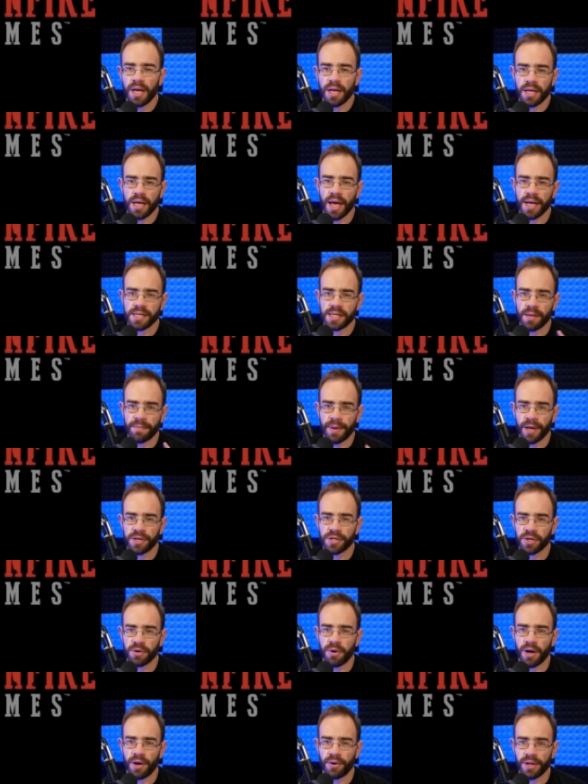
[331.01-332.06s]
Yes, the
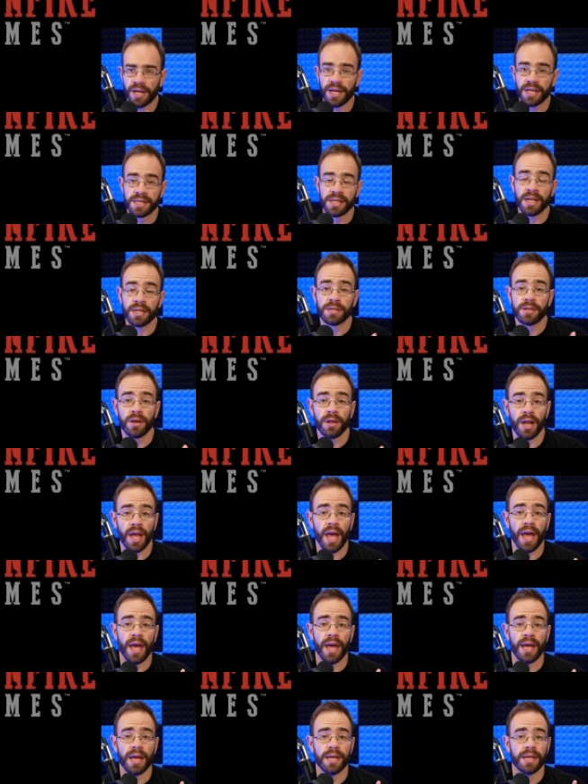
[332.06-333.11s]
picture quality isn't as good
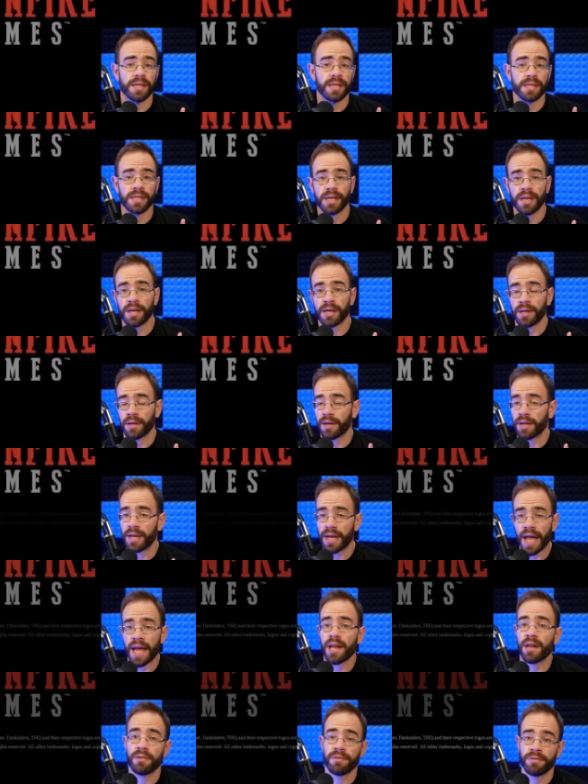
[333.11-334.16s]
as a
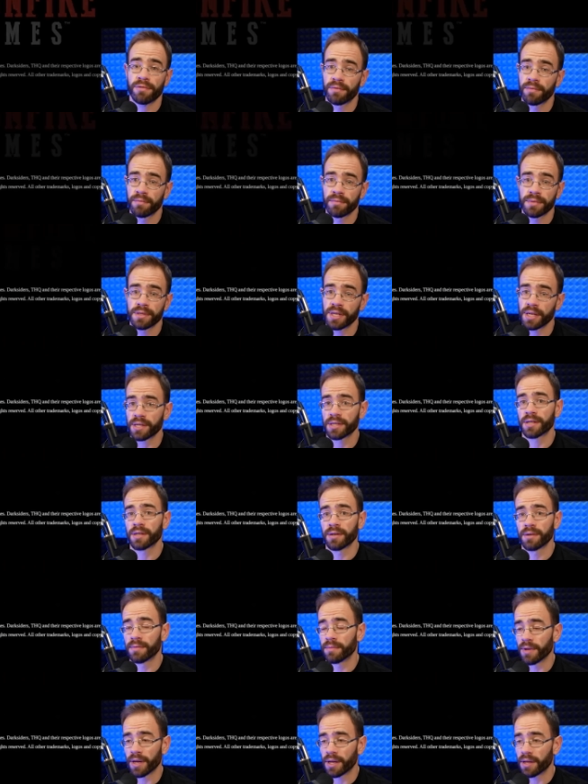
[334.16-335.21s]
native
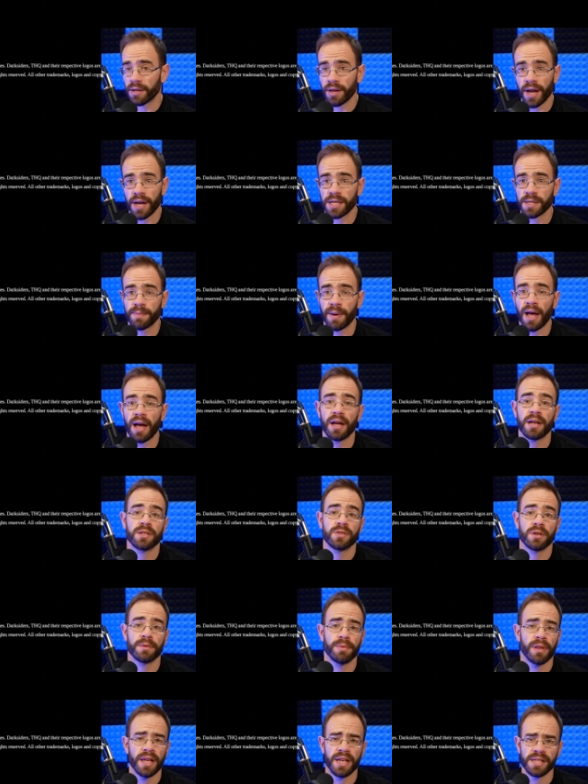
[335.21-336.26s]
system like an Xbox
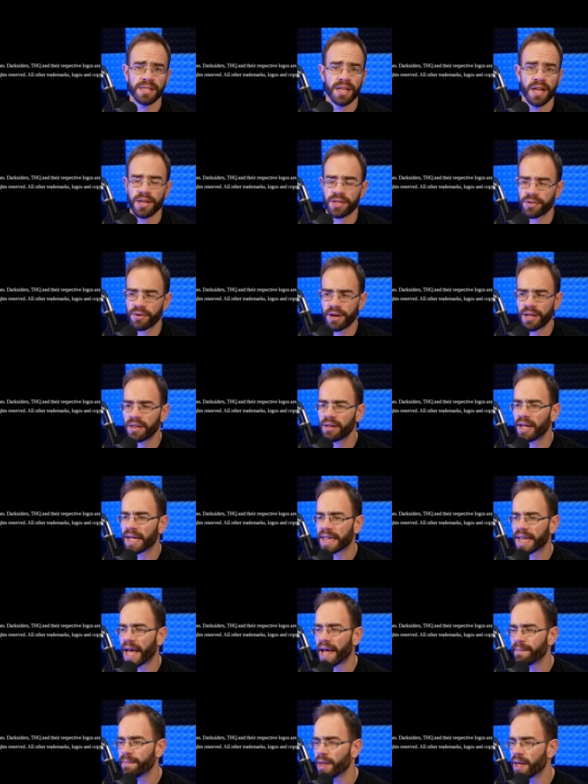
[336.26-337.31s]
or a PlayStation or anything like
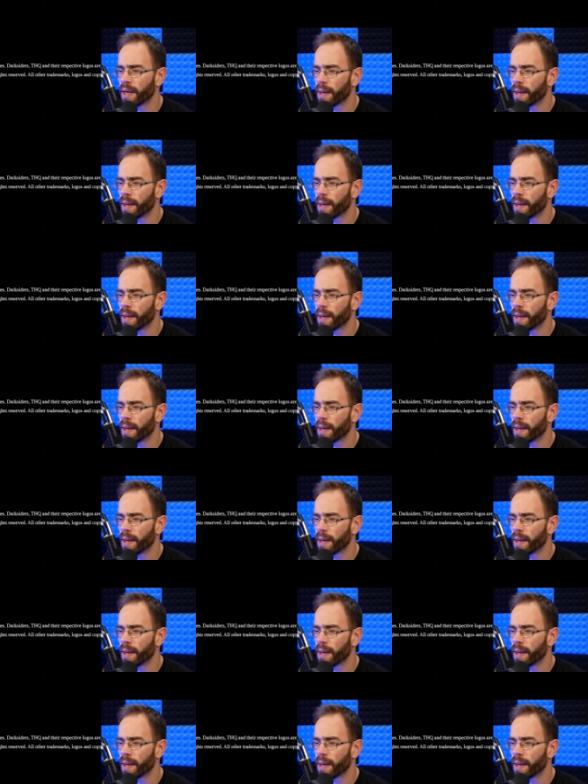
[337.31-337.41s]
that.